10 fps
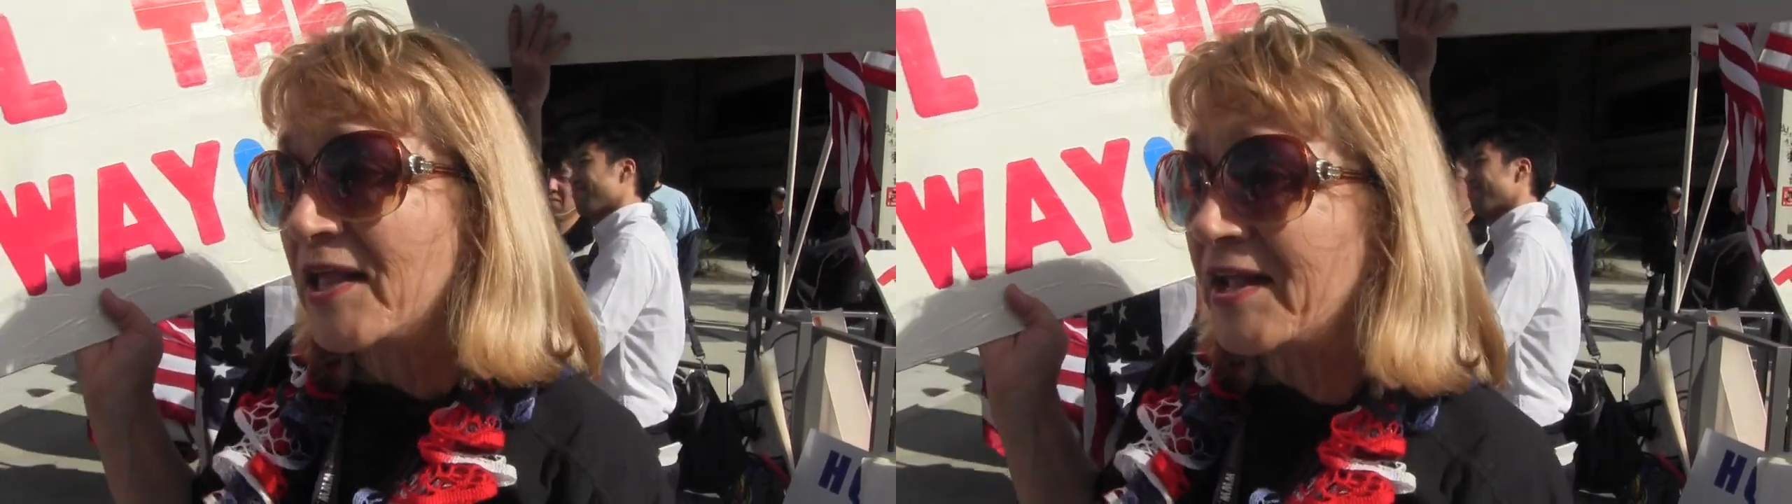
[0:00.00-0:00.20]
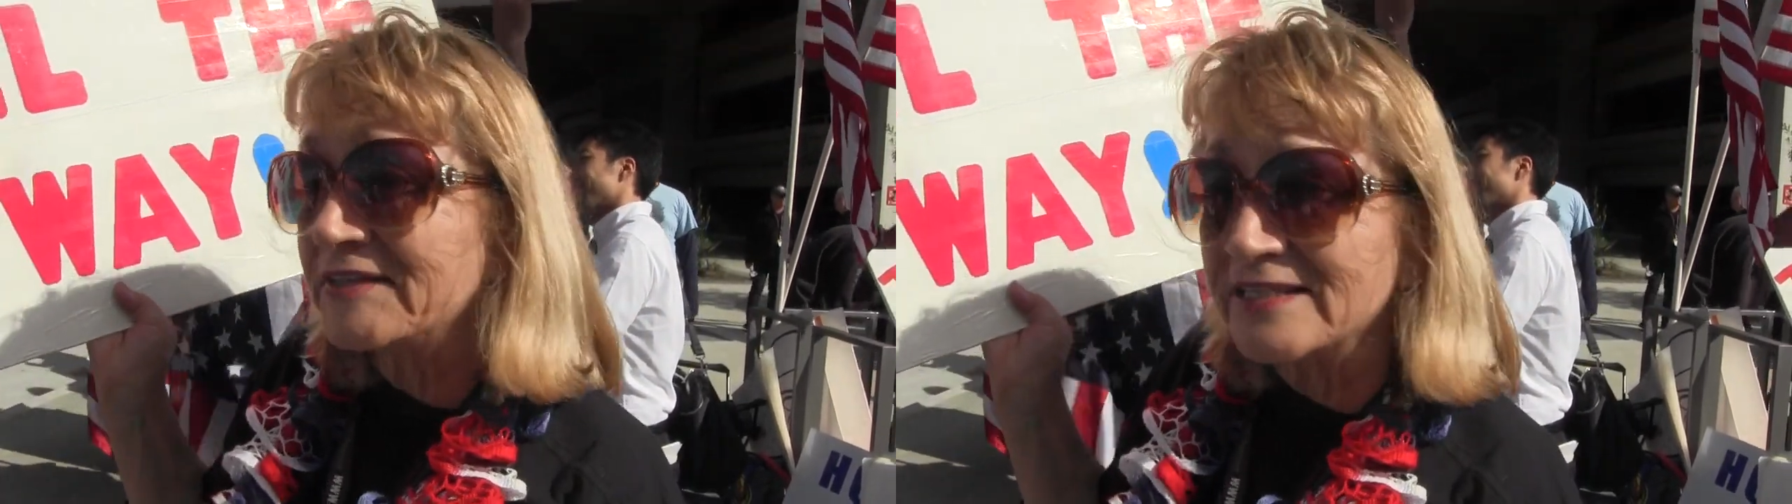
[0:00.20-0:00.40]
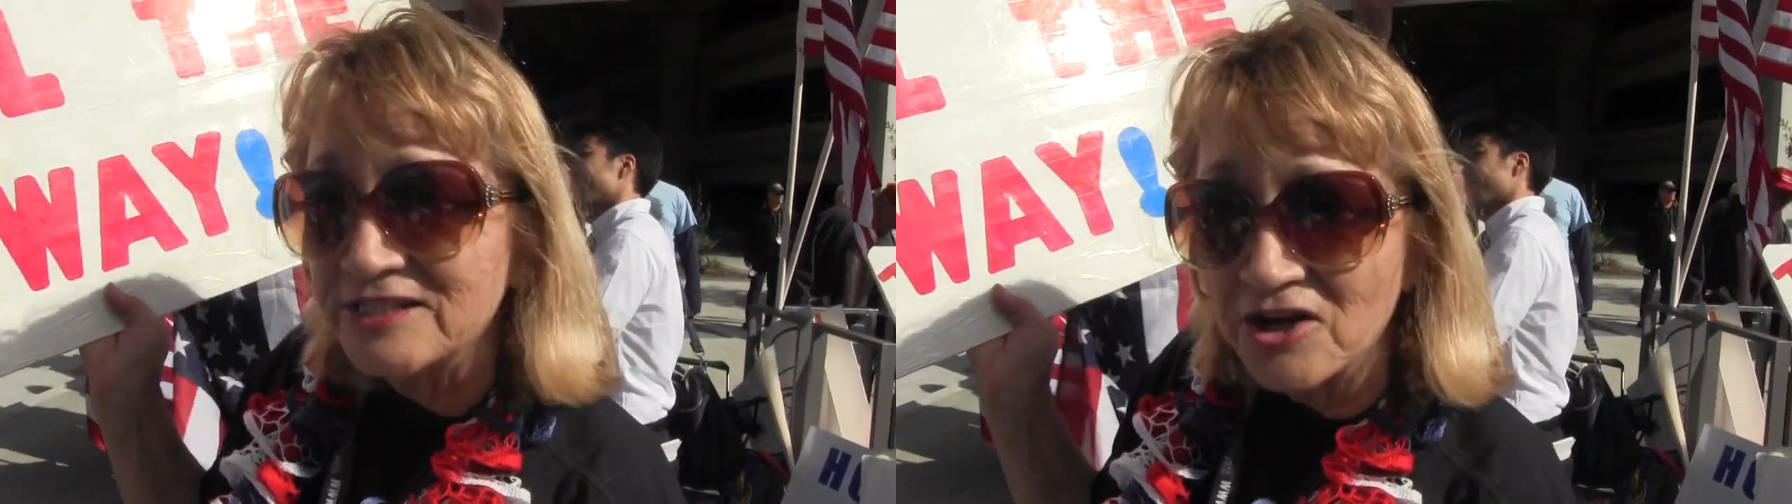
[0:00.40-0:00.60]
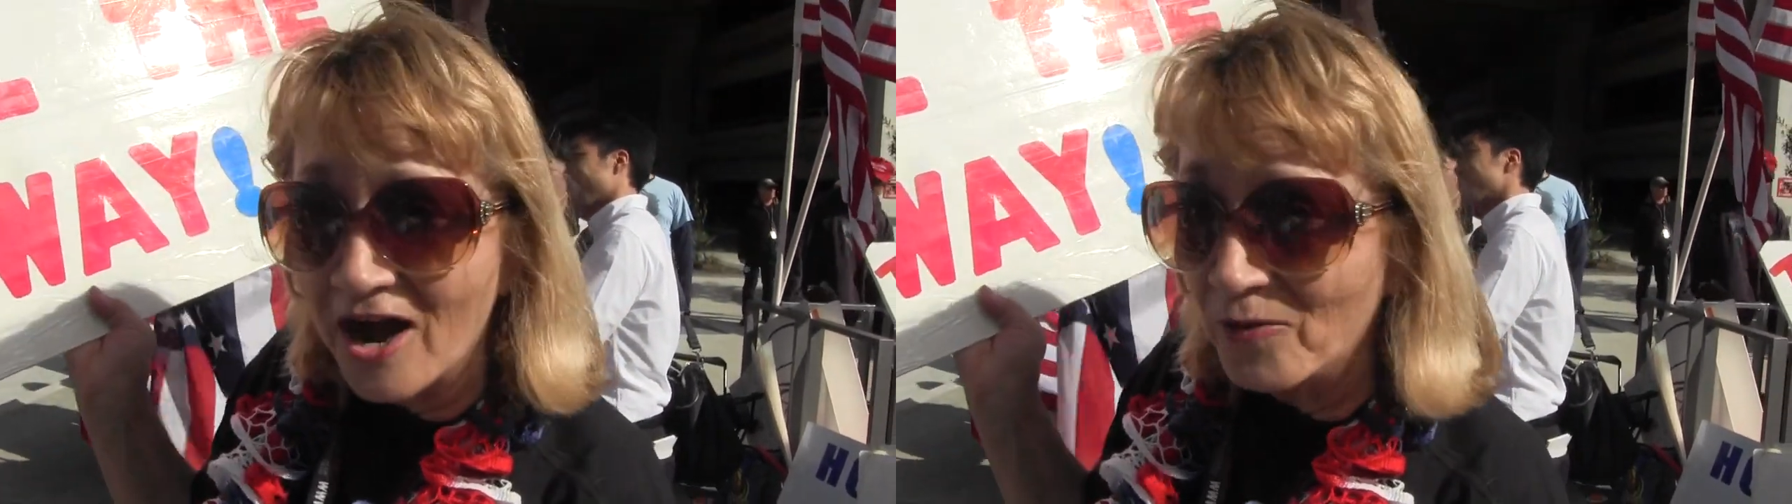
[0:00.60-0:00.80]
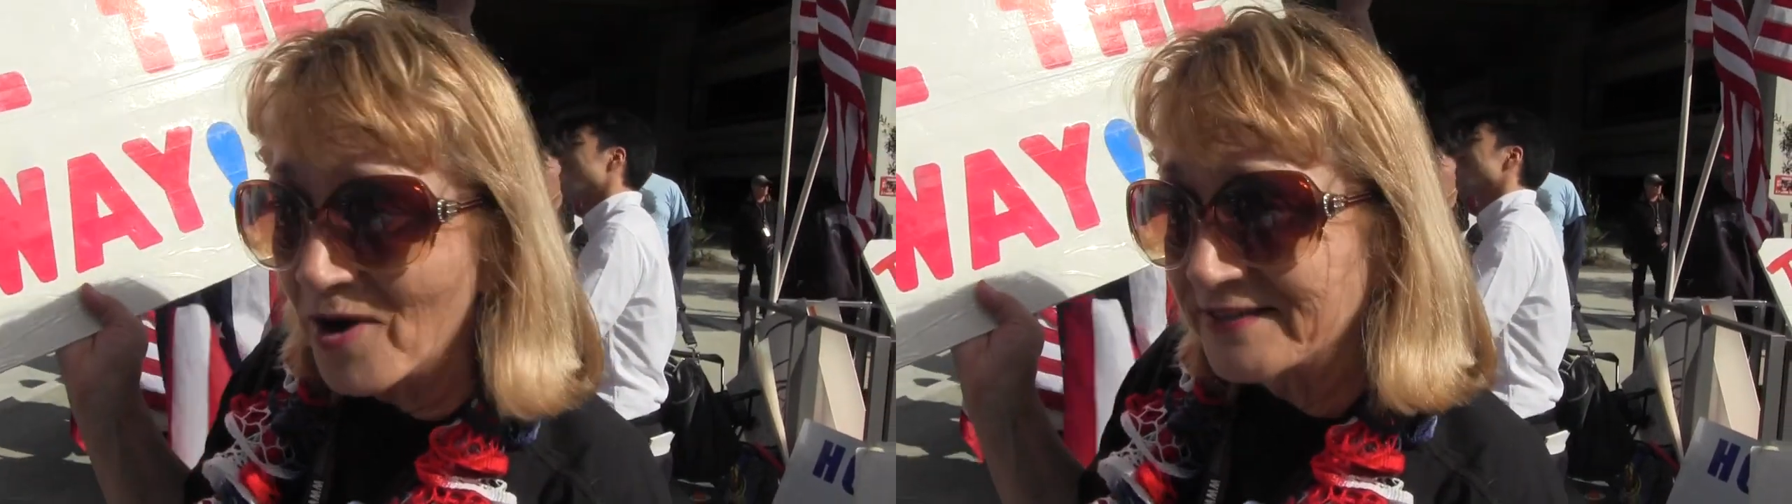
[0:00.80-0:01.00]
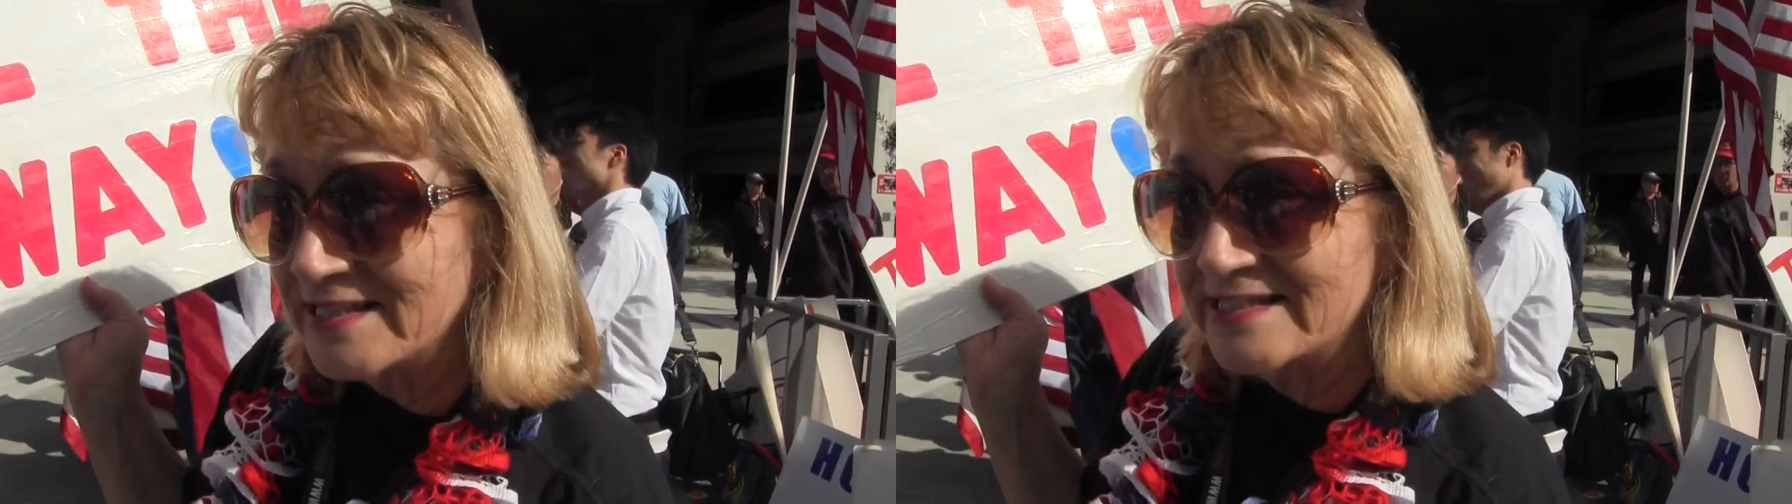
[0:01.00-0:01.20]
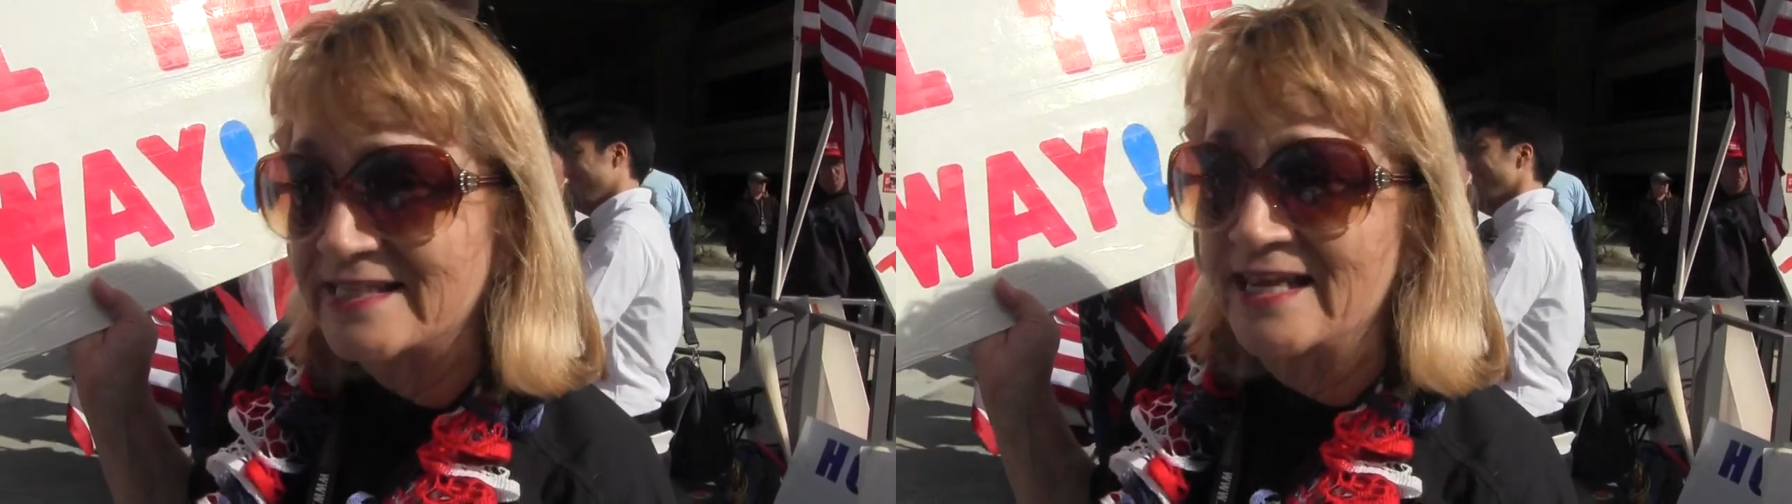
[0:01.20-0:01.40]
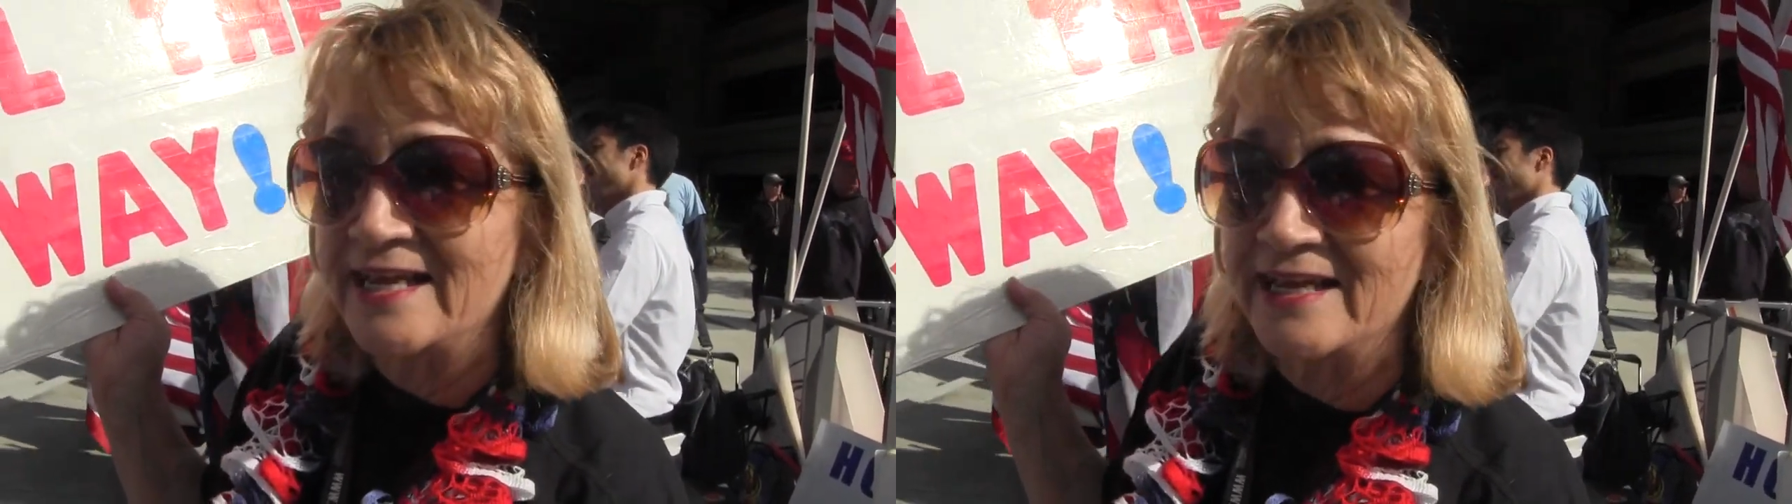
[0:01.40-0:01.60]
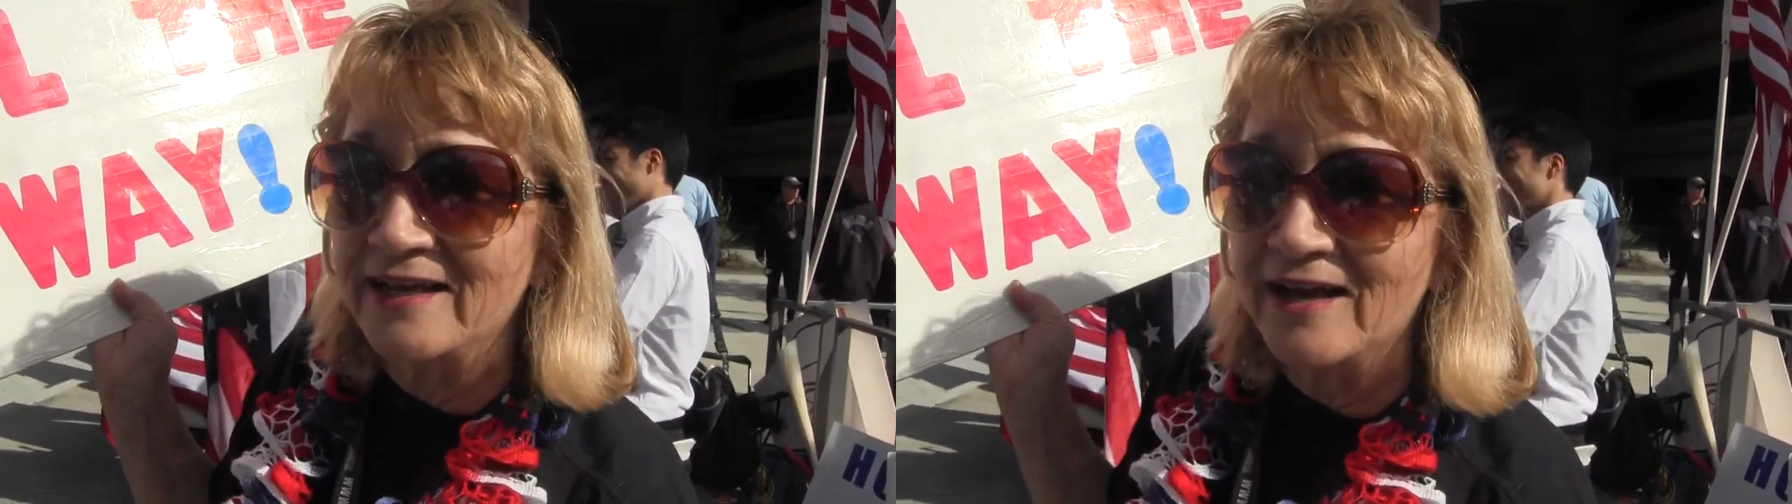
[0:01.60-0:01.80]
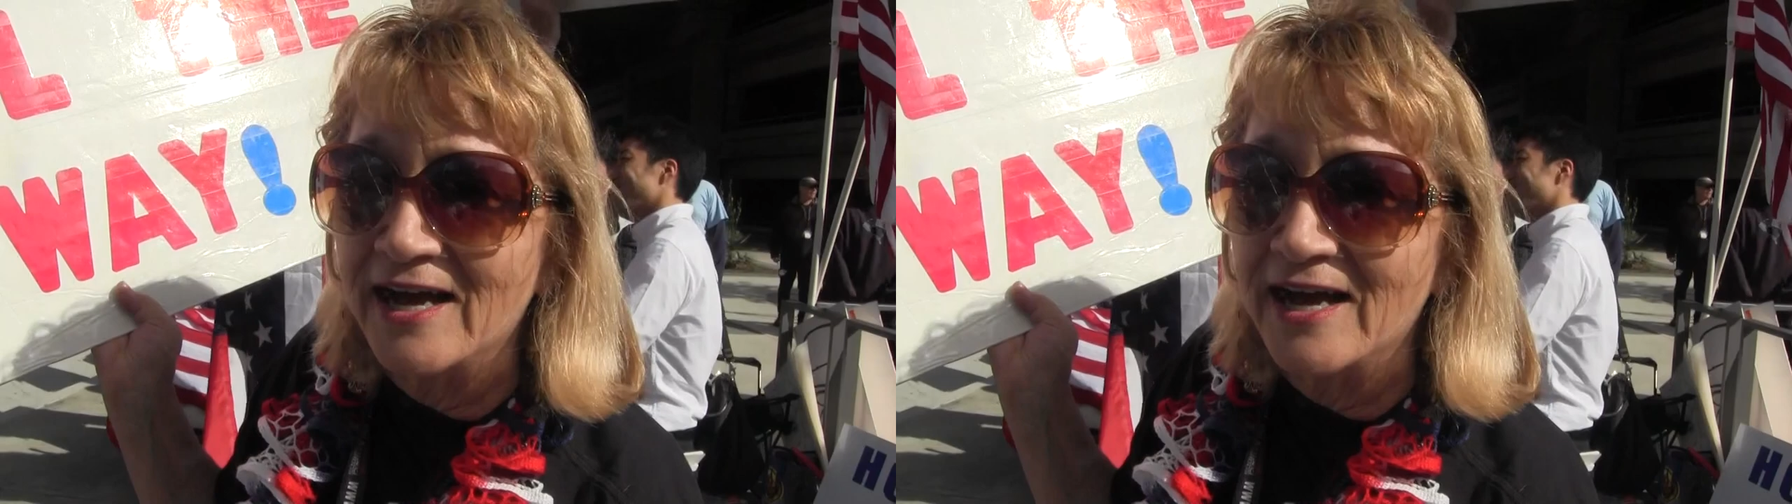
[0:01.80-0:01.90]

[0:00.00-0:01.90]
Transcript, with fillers: He does not want to see